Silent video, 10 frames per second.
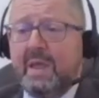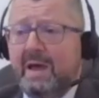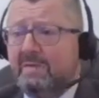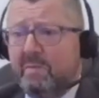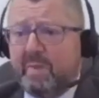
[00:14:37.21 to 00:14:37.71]

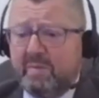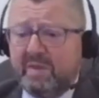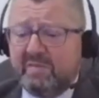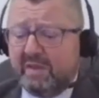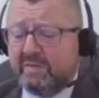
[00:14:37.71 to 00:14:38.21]
And for
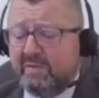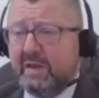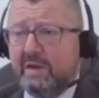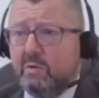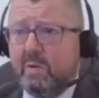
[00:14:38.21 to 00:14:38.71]
public sector,
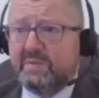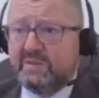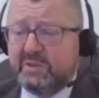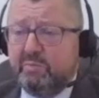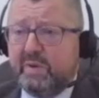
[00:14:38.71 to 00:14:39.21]
they'll go up to
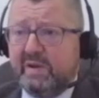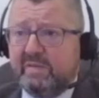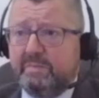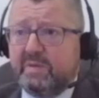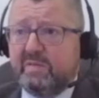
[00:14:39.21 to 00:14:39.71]
2
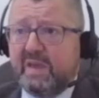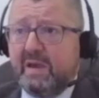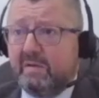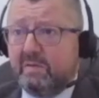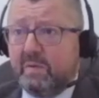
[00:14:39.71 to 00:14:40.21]
points up the
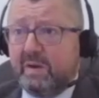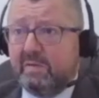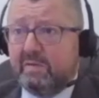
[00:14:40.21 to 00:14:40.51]
scale as well.